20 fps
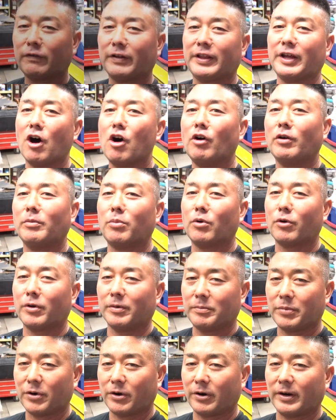for the
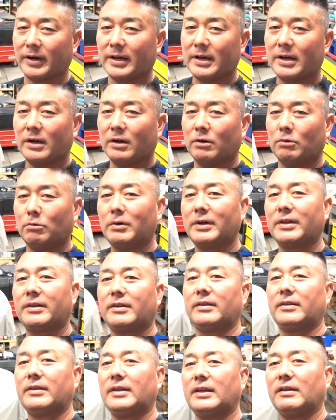all-important part.
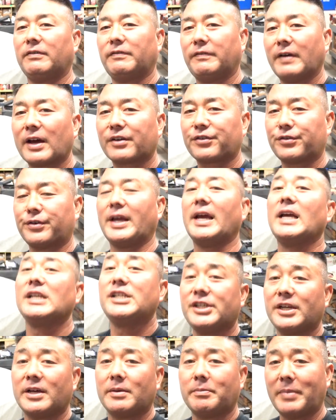With the factory
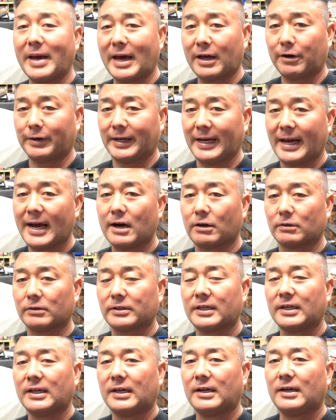AGM battery
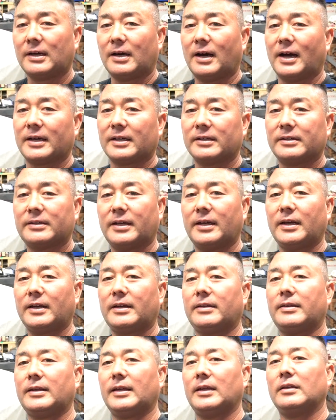out, I can
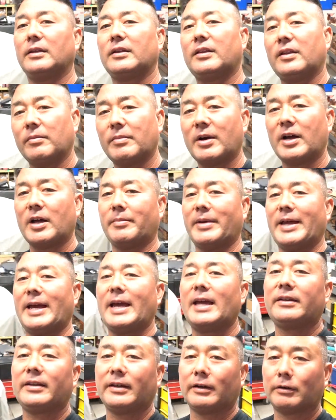take the lithium-ion
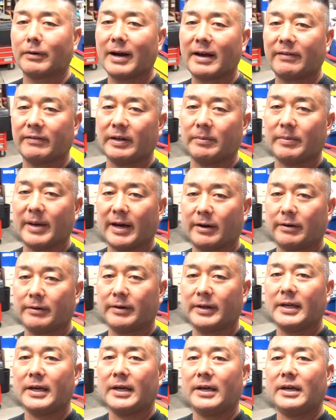anti-gravity
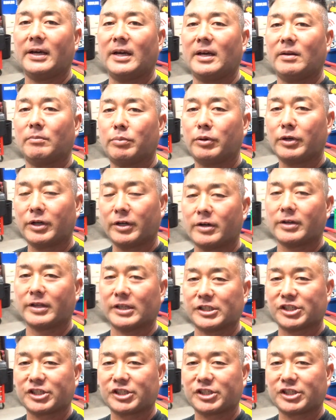battery and put it on the